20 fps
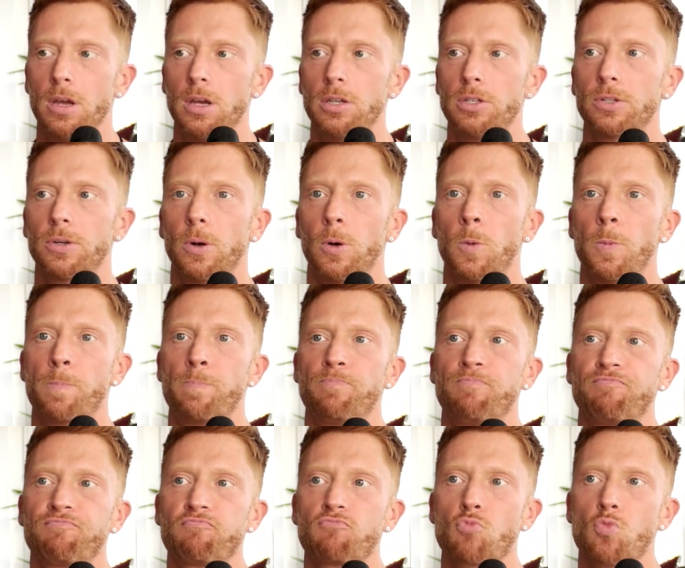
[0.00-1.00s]
So
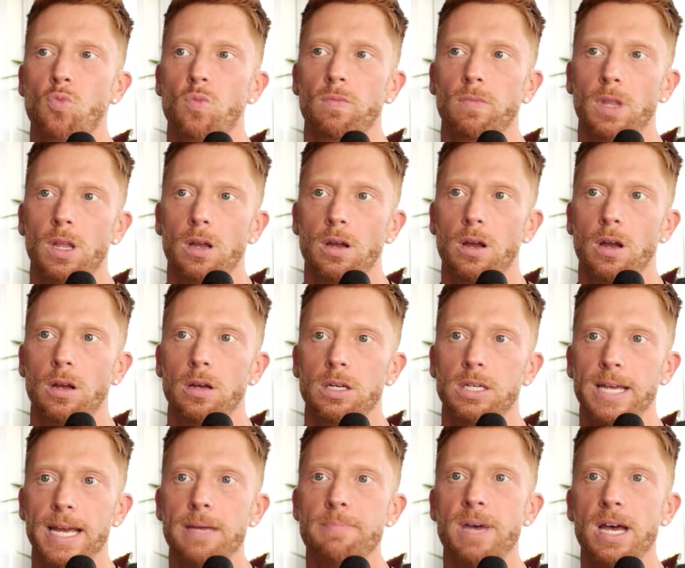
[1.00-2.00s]

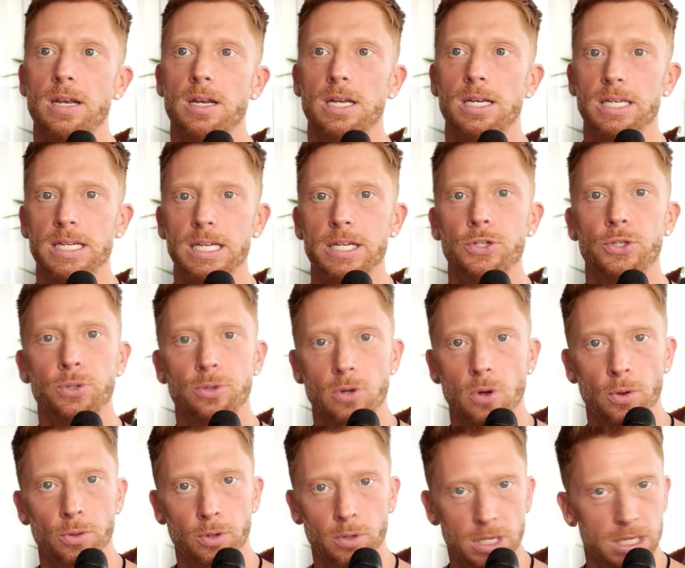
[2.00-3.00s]
gay men need to
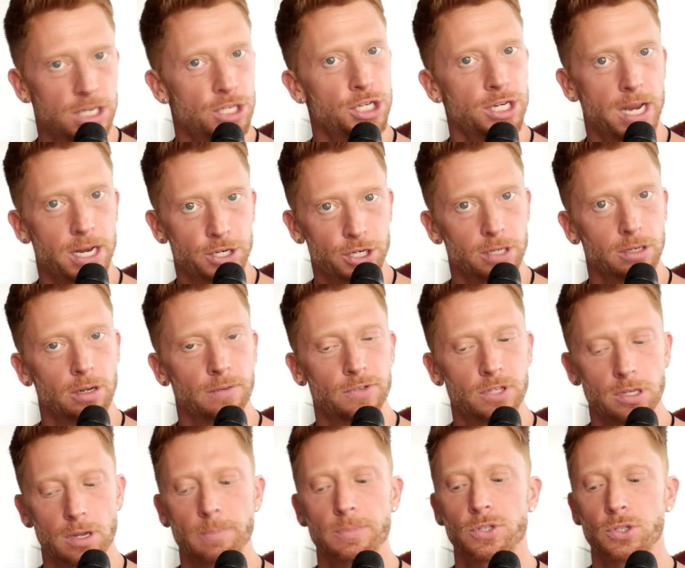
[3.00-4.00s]
go through initiation of
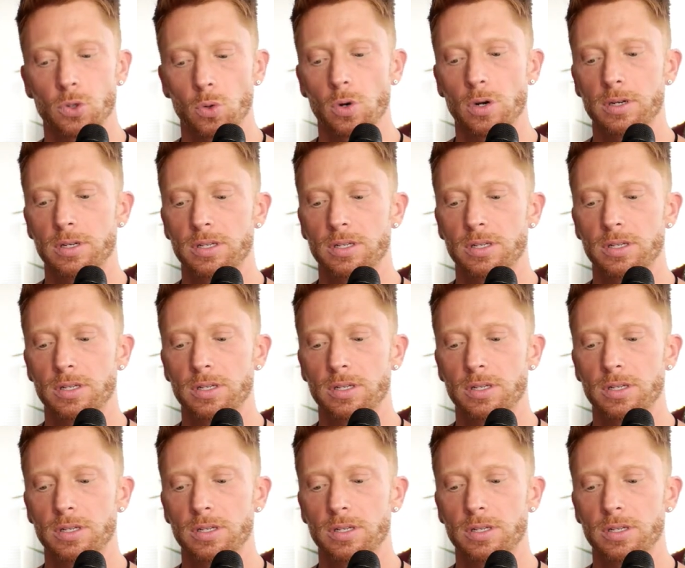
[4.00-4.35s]
some sort,